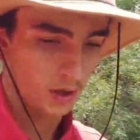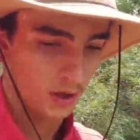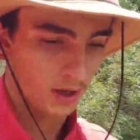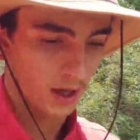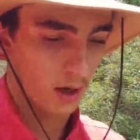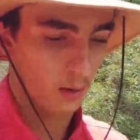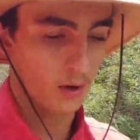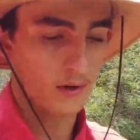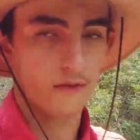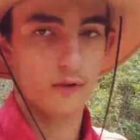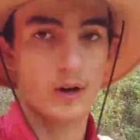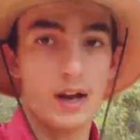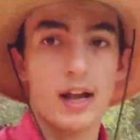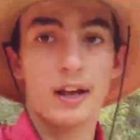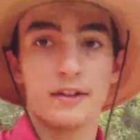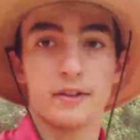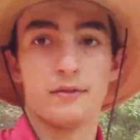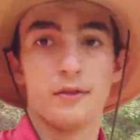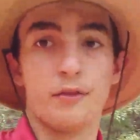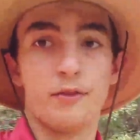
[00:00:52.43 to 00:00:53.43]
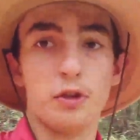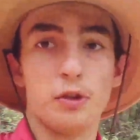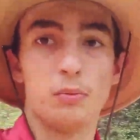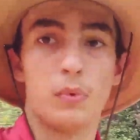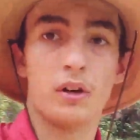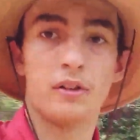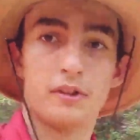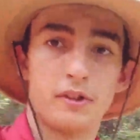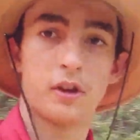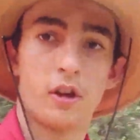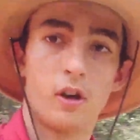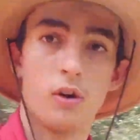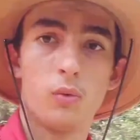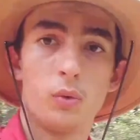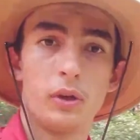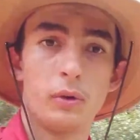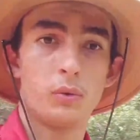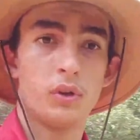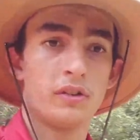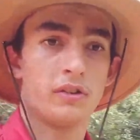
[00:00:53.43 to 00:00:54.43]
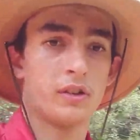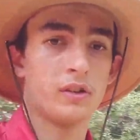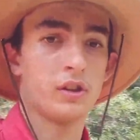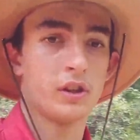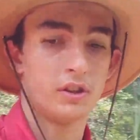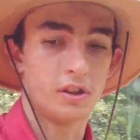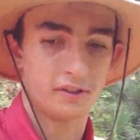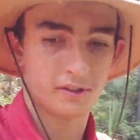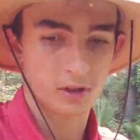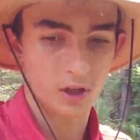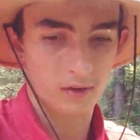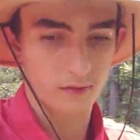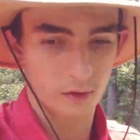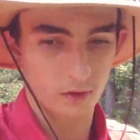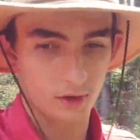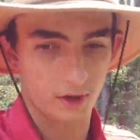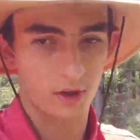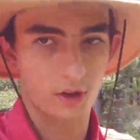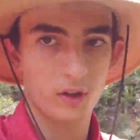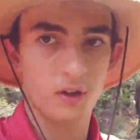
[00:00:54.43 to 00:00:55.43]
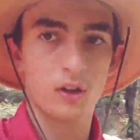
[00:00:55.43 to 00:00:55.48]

However, as of a few months ago, we recently discovered